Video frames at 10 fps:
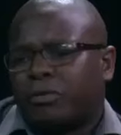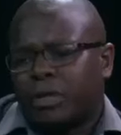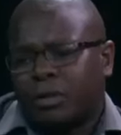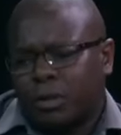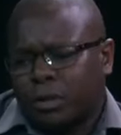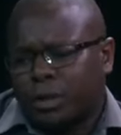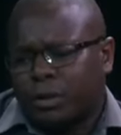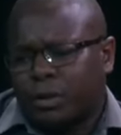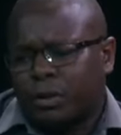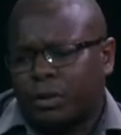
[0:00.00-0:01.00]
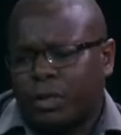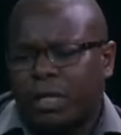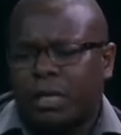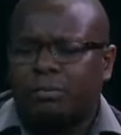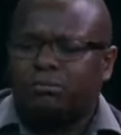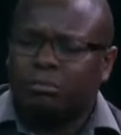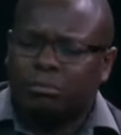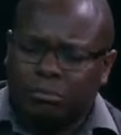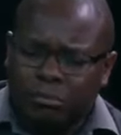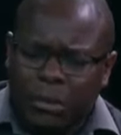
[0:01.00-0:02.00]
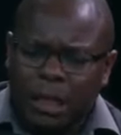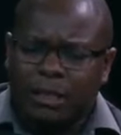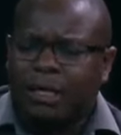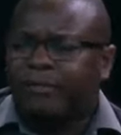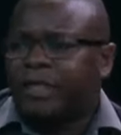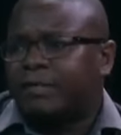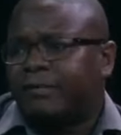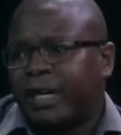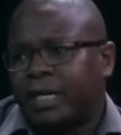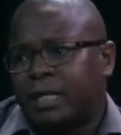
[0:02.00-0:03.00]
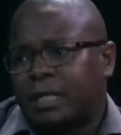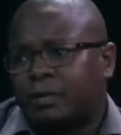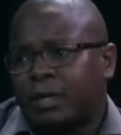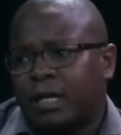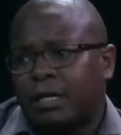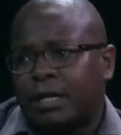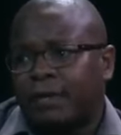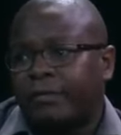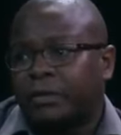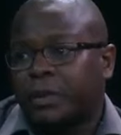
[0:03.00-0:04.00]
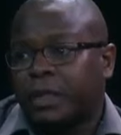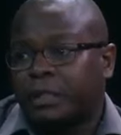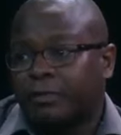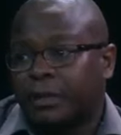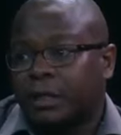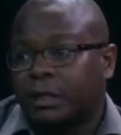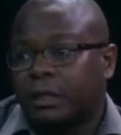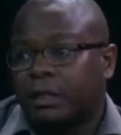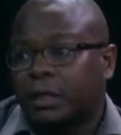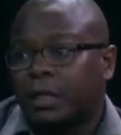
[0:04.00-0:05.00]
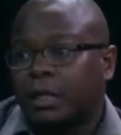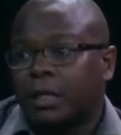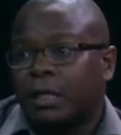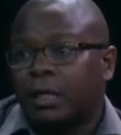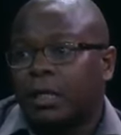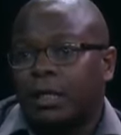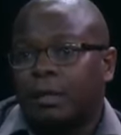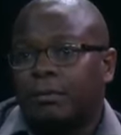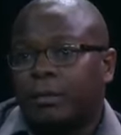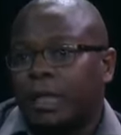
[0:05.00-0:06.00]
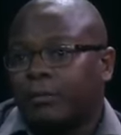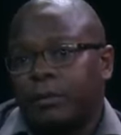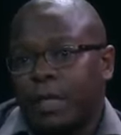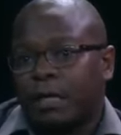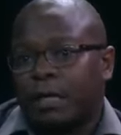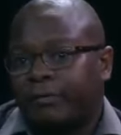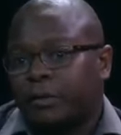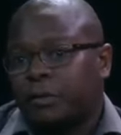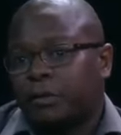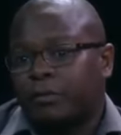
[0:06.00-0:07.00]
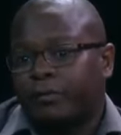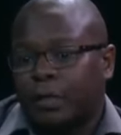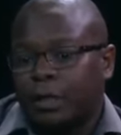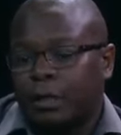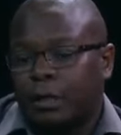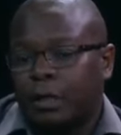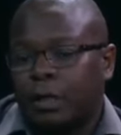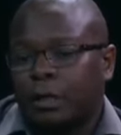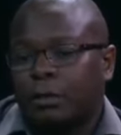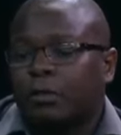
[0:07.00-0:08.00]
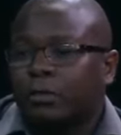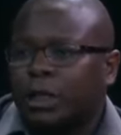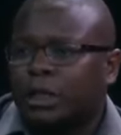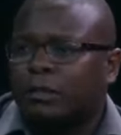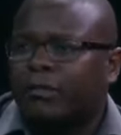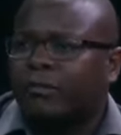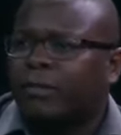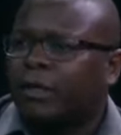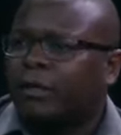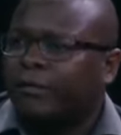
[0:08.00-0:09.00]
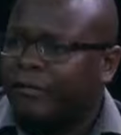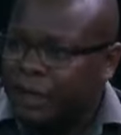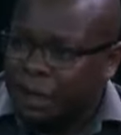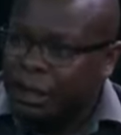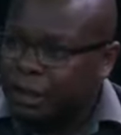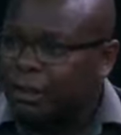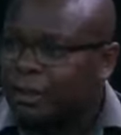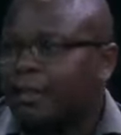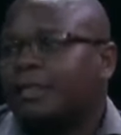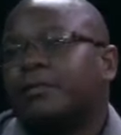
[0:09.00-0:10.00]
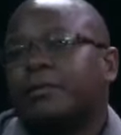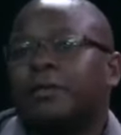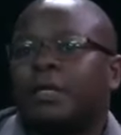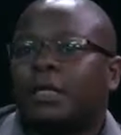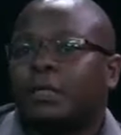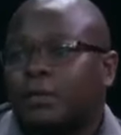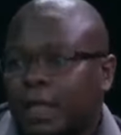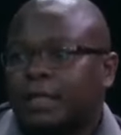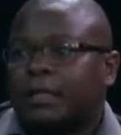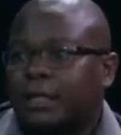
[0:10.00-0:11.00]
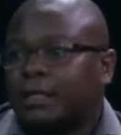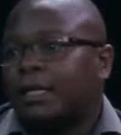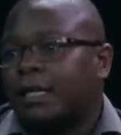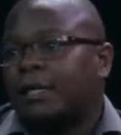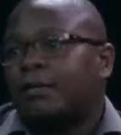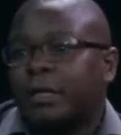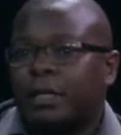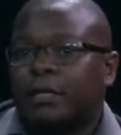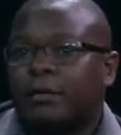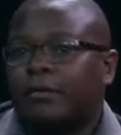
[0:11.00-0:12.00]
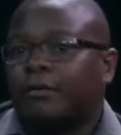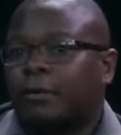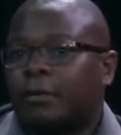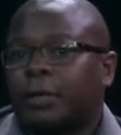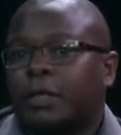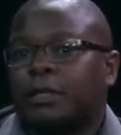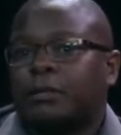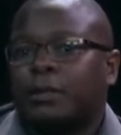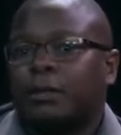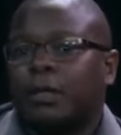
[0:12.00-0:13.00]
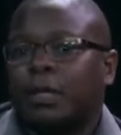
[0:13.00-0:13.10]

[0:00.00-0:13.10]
Then also they are diversifying into other livelihood activities. I've talked of the commercial fishing they do. So that's another way of coping as well.